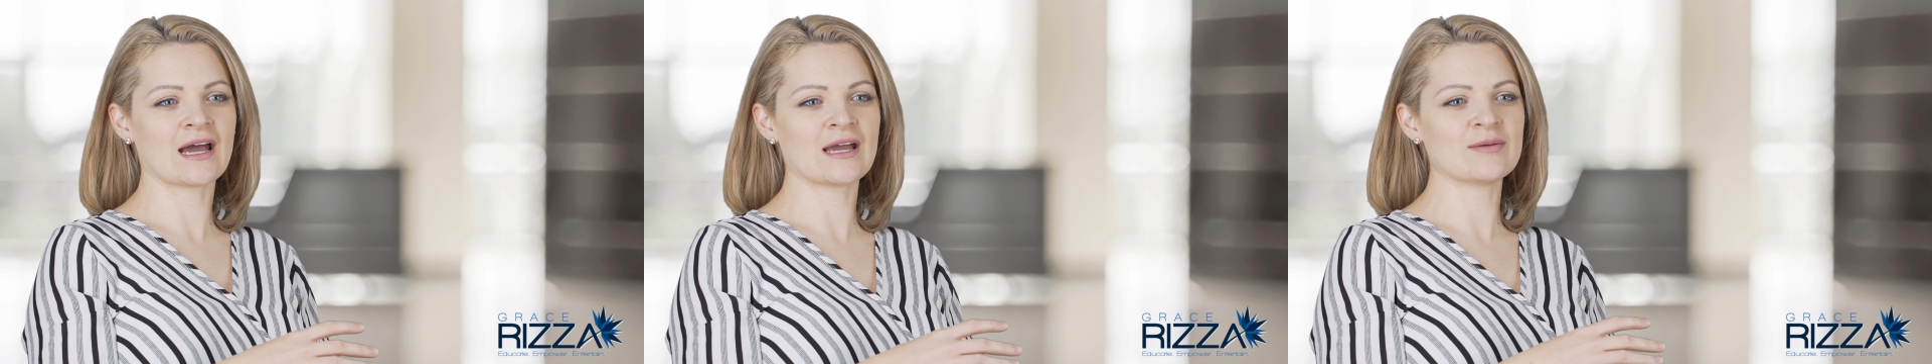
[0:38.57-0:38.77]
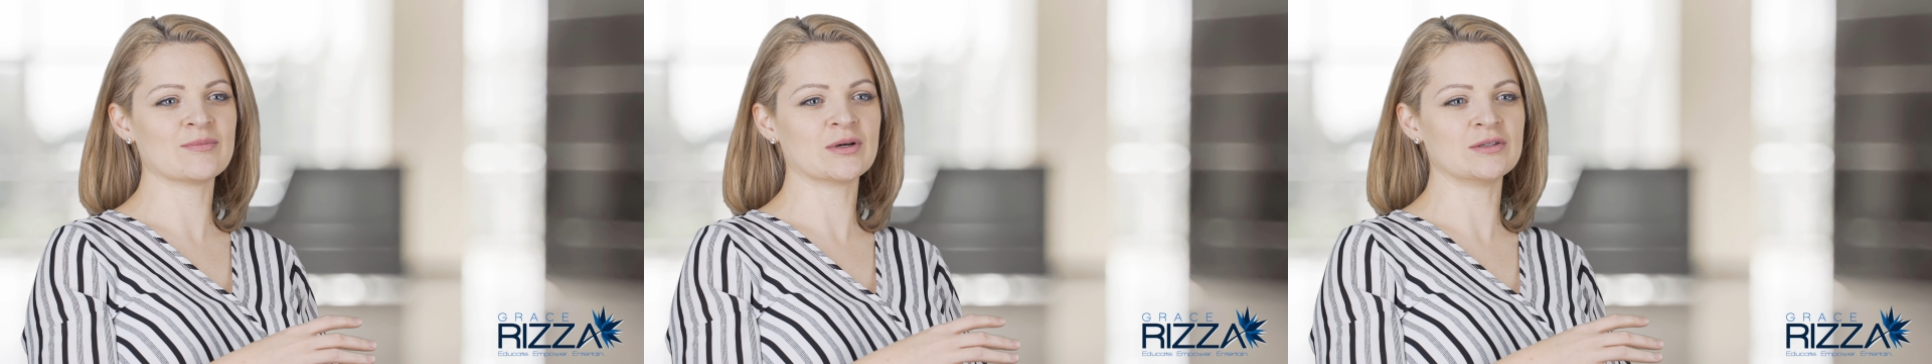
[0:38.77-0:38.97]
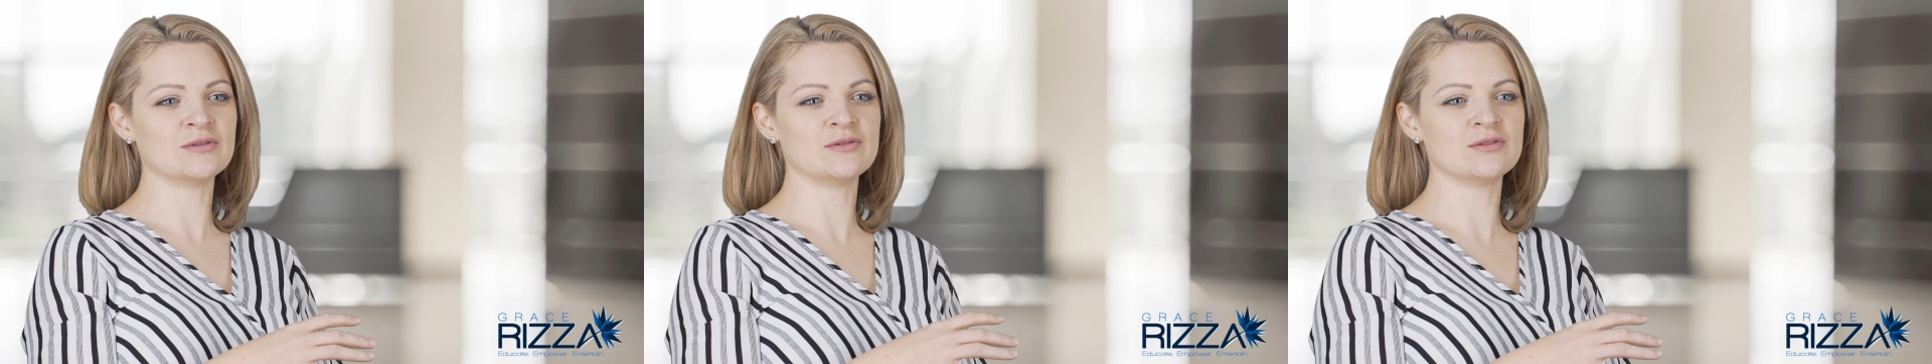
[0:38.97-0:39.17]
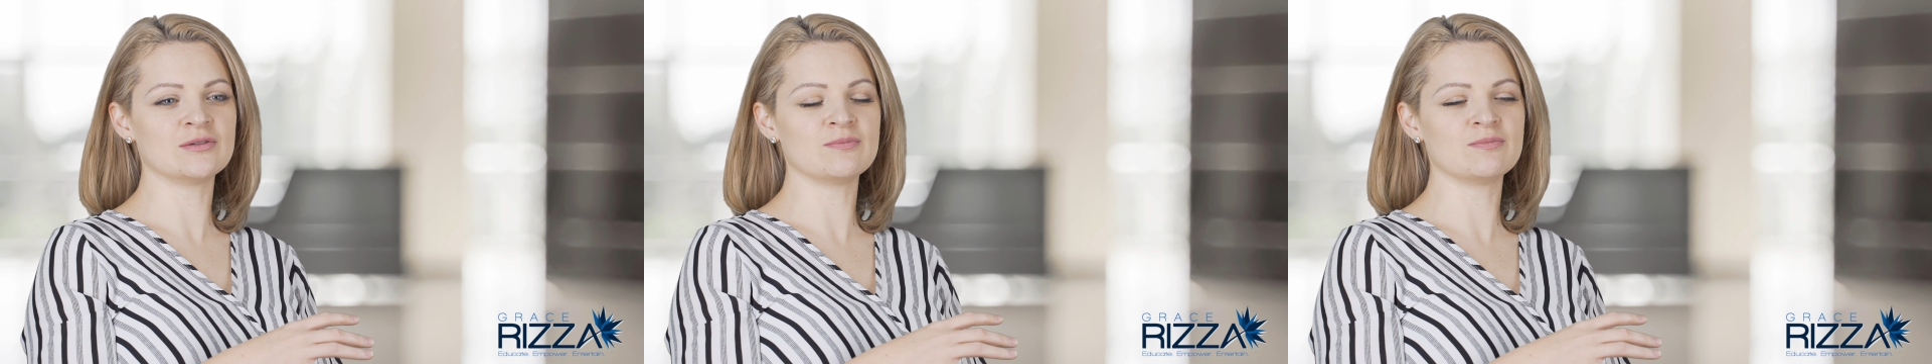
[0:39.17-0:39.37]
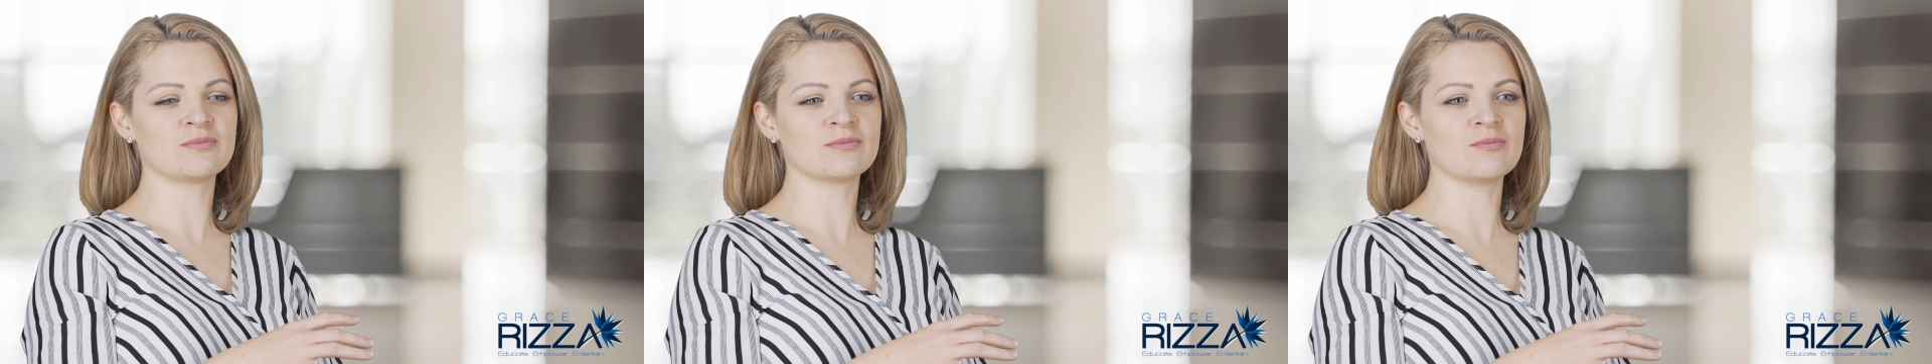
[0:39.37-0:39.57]
I am a
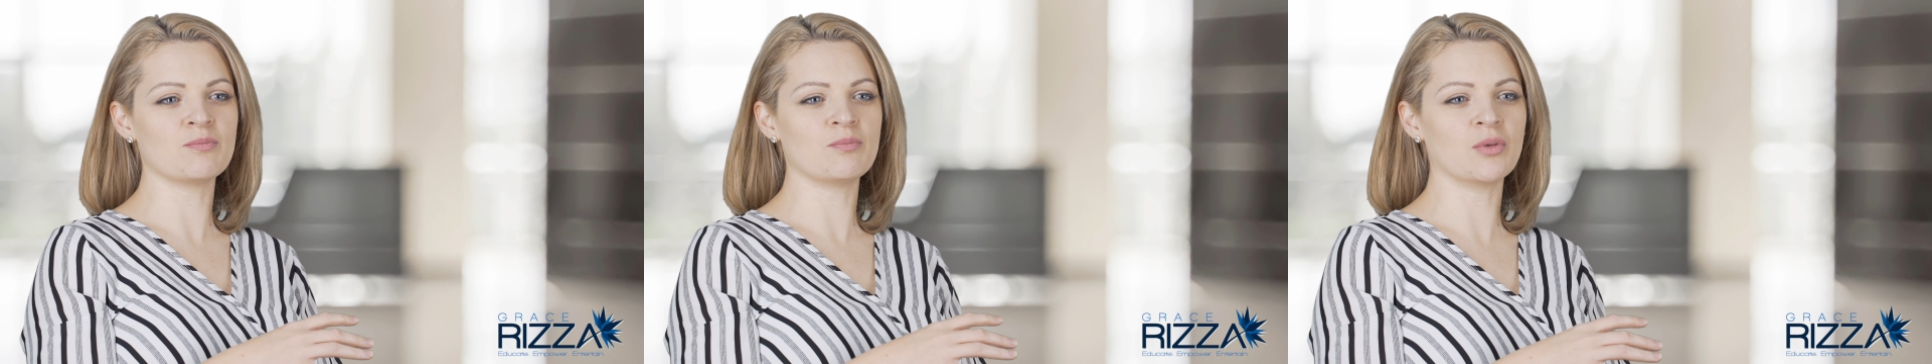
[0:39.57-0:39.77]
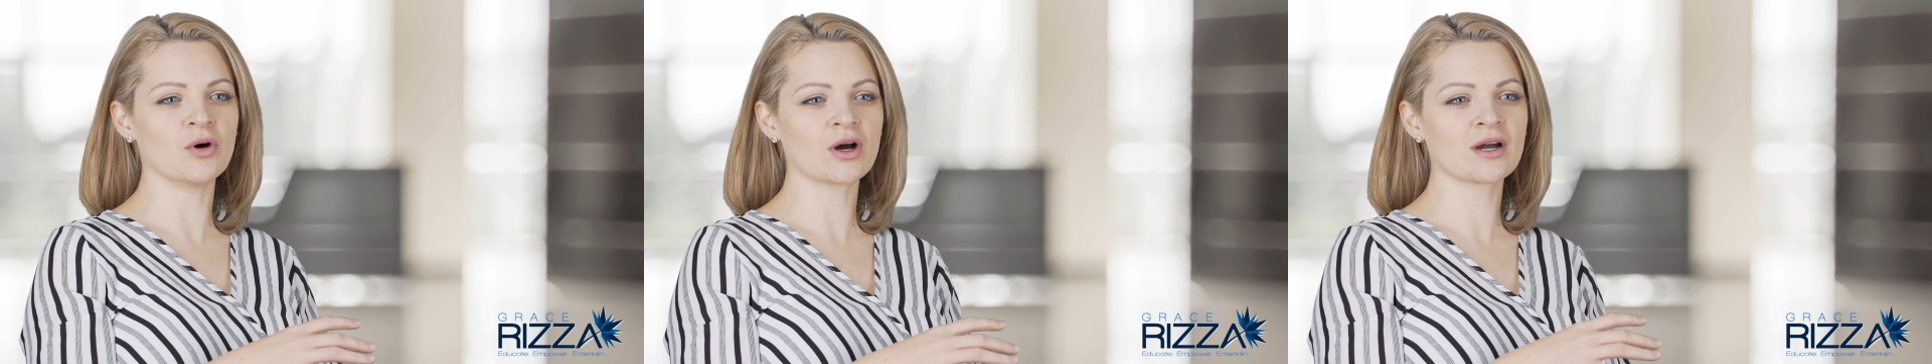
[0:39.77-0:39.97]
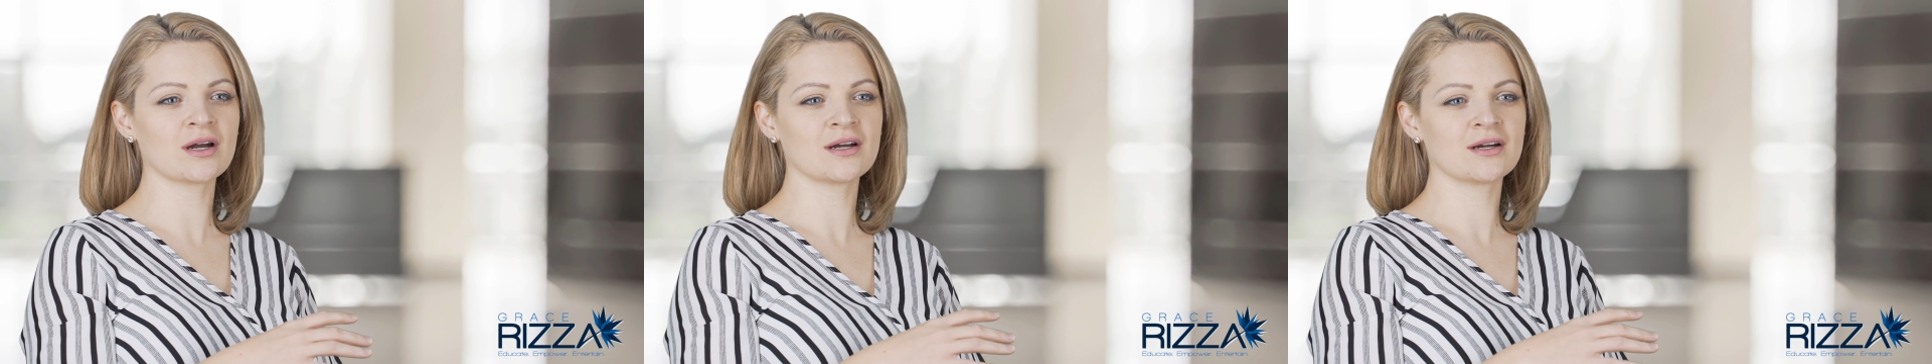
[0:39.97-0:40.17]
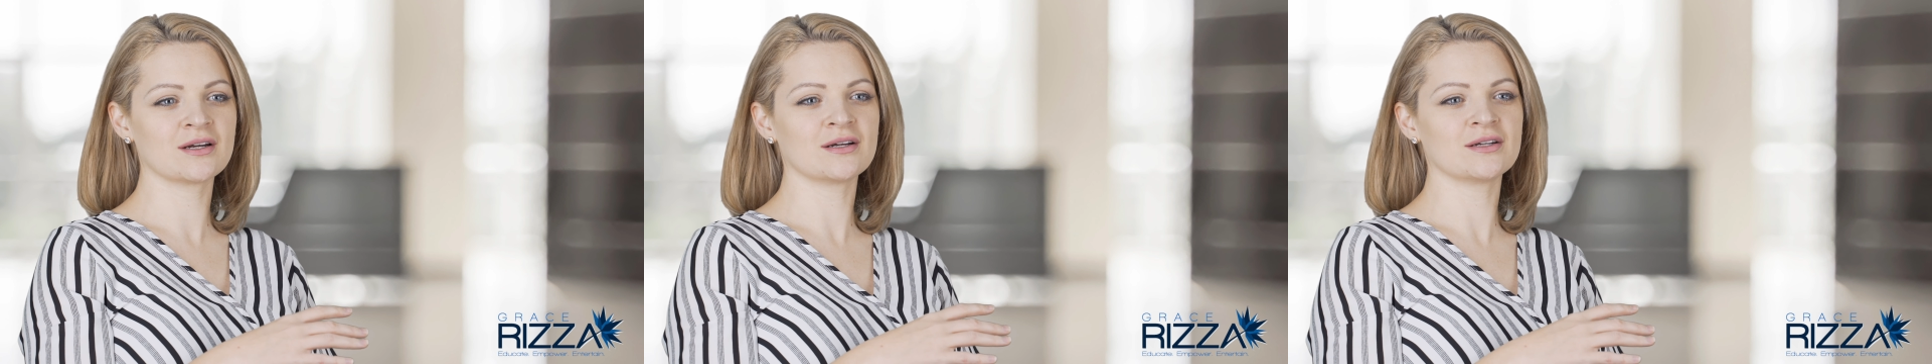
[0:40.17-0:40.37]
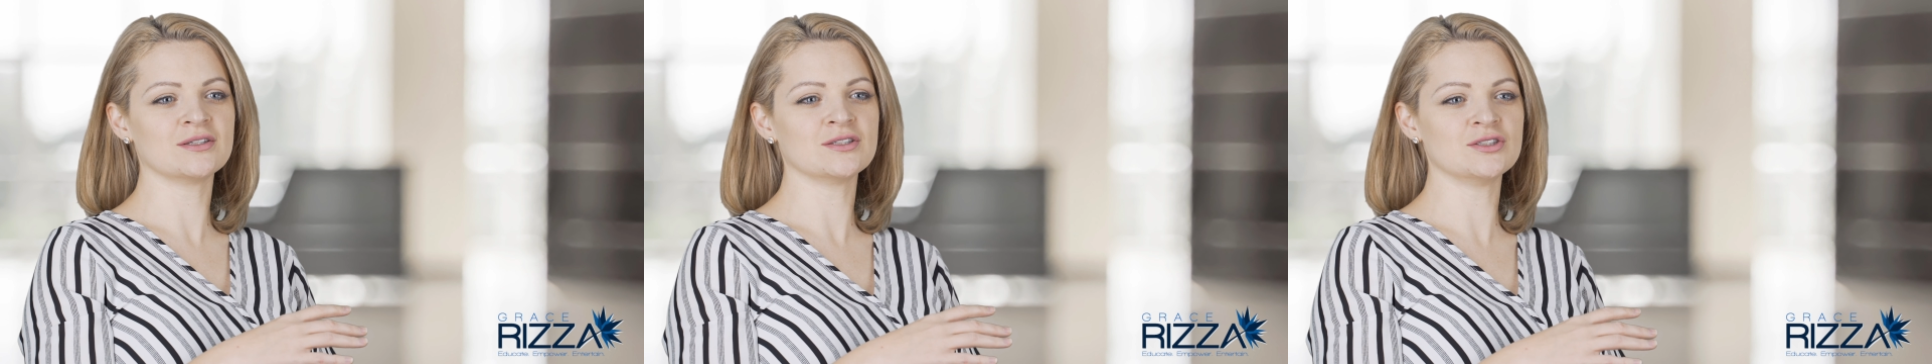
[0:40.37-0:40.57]
book
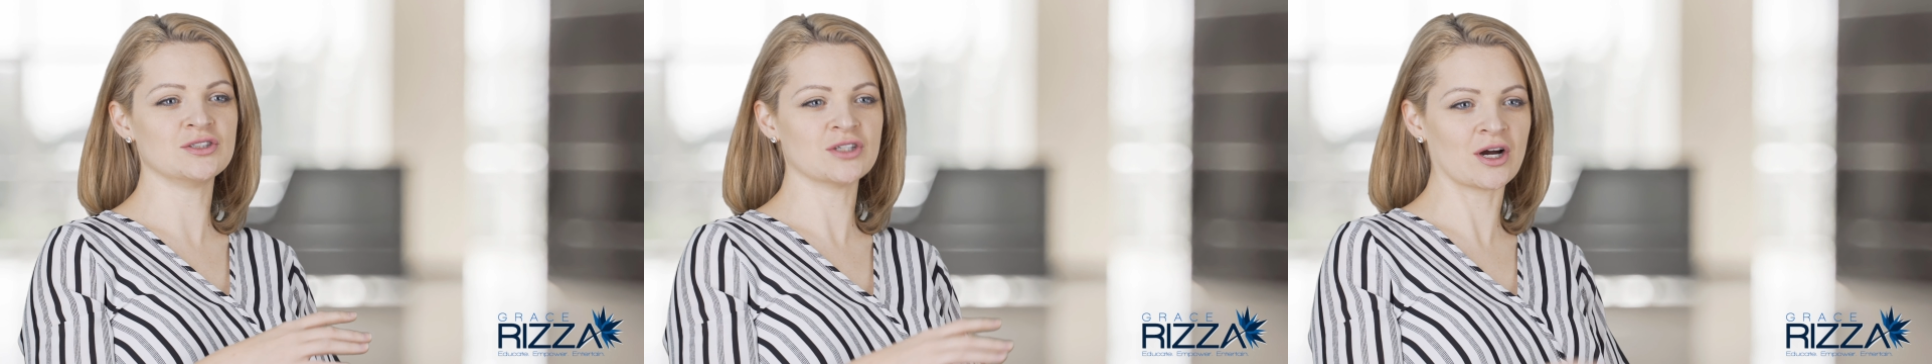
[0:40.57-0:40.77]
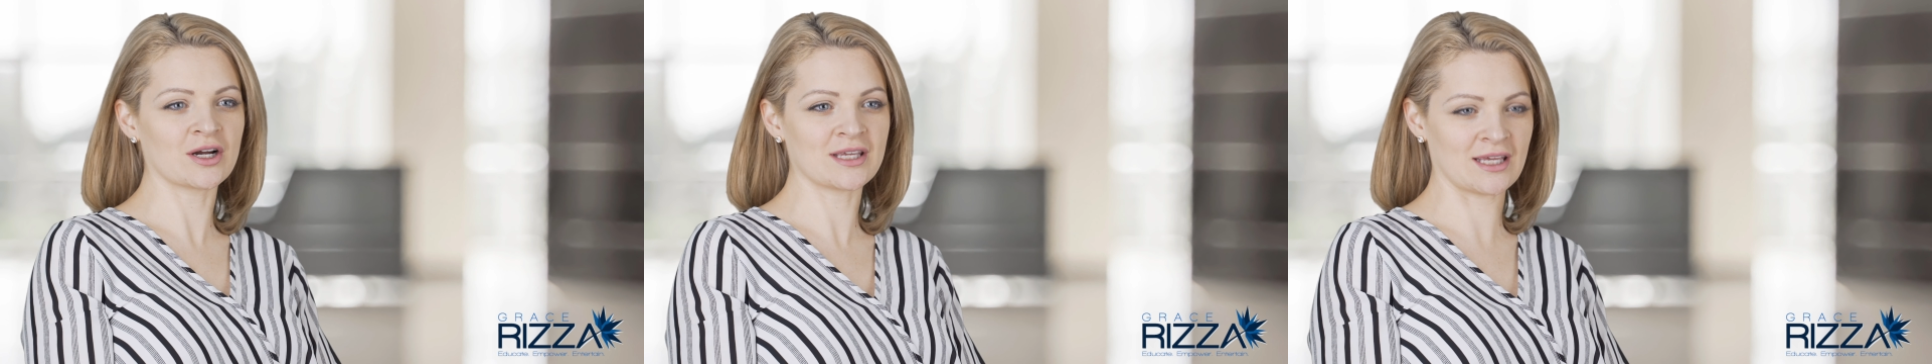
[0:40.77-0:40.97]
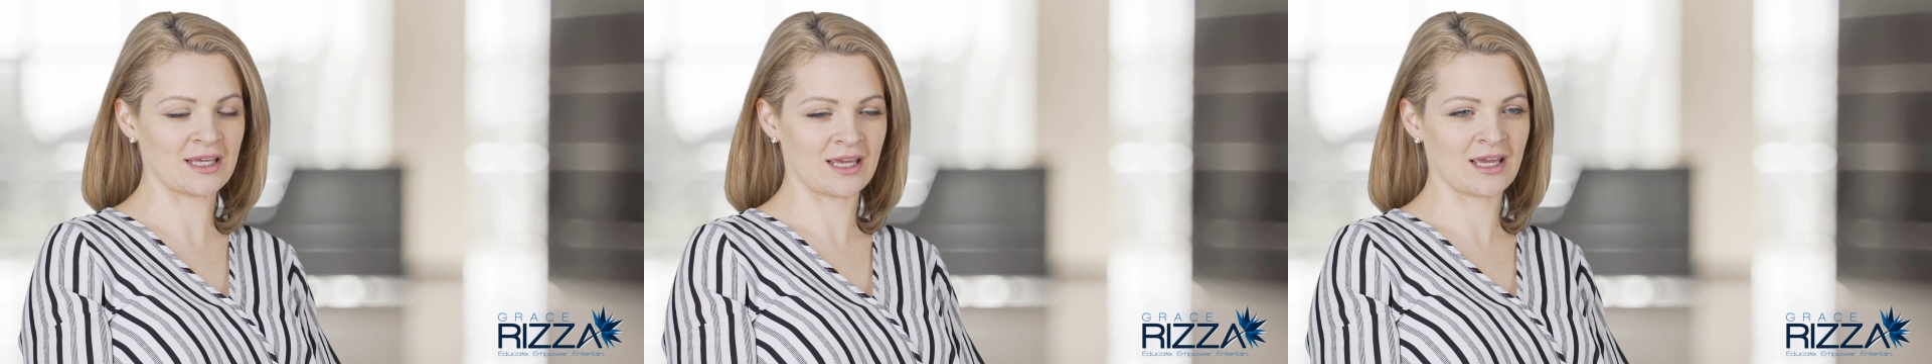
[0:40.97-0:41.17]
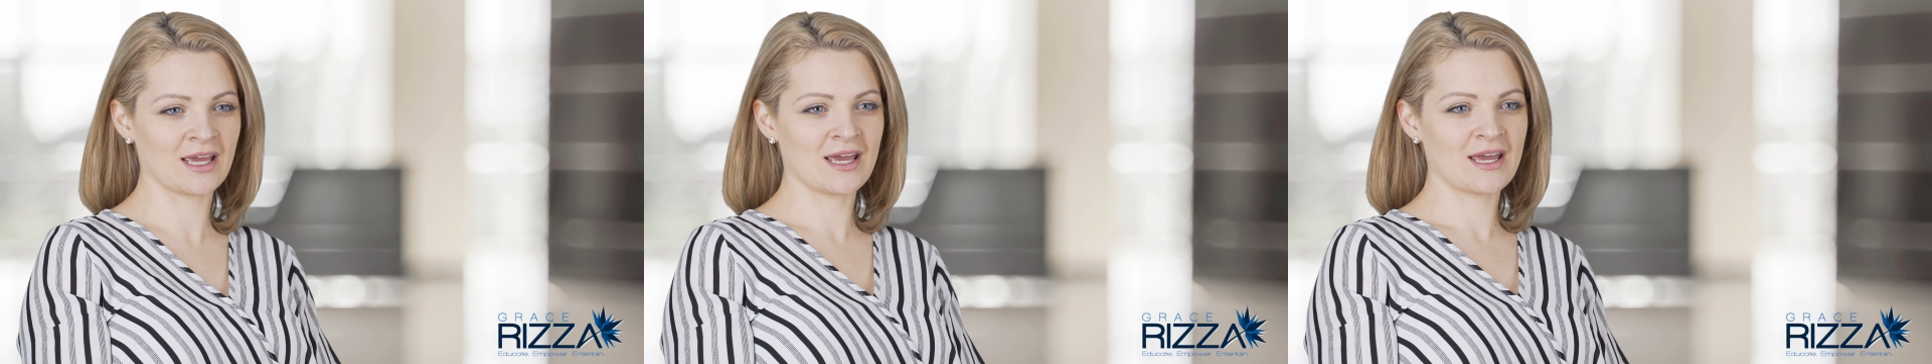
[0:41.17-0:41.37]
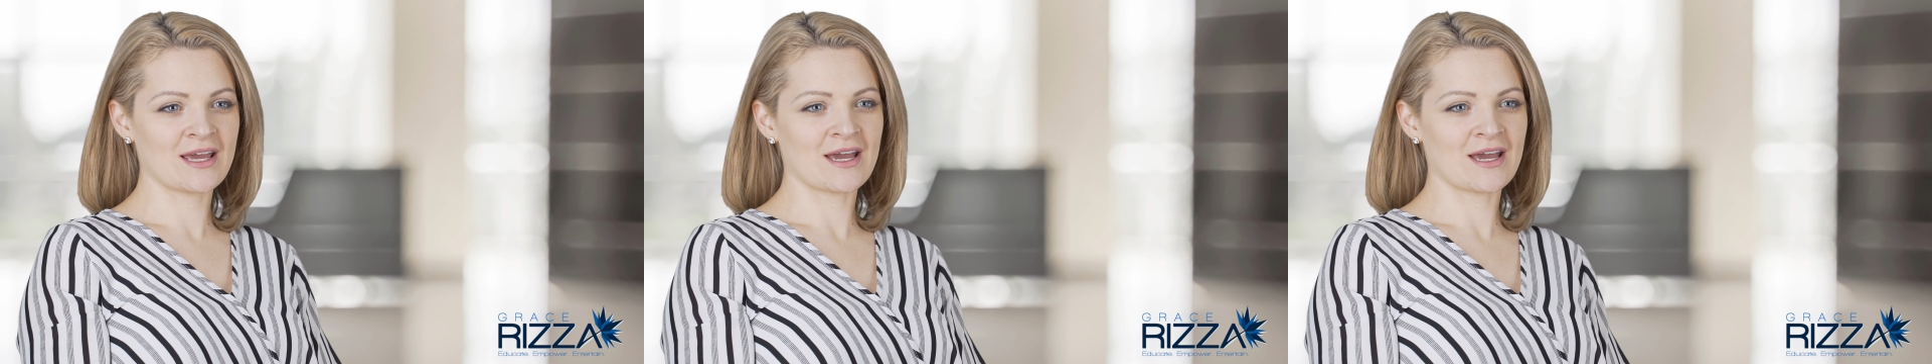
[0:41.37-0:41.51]
junkie,